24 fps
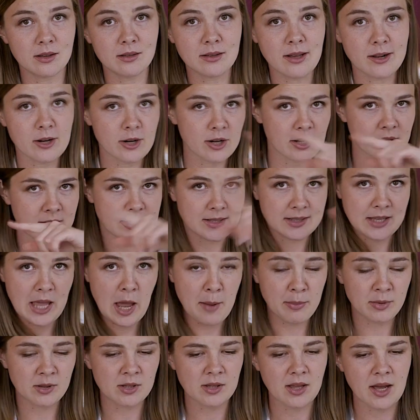letter is
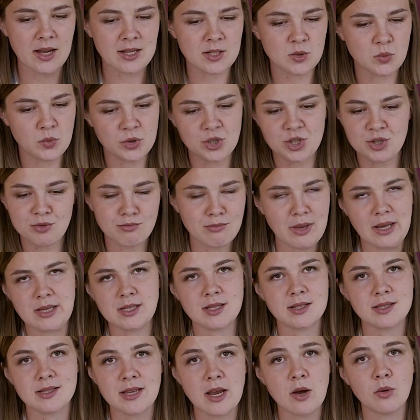capitalized, which makes
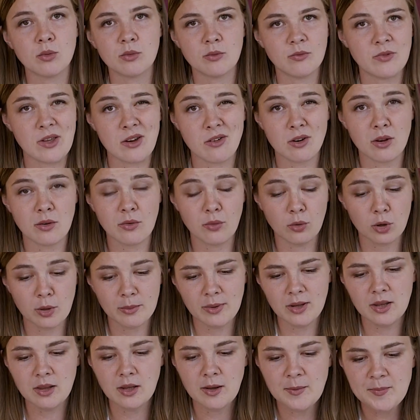it sound very
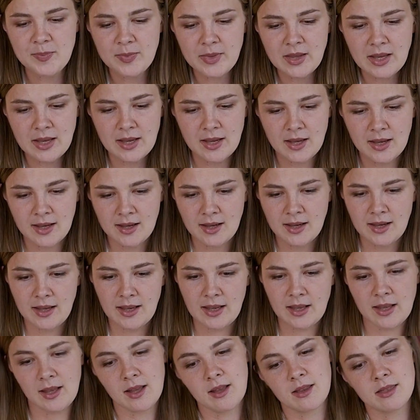formal.
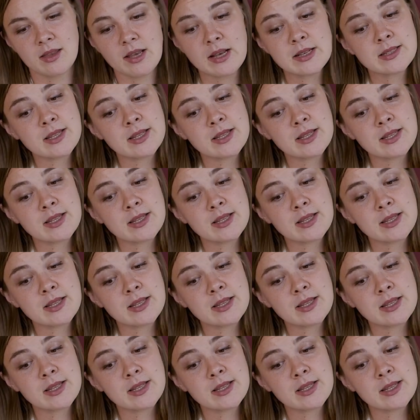And they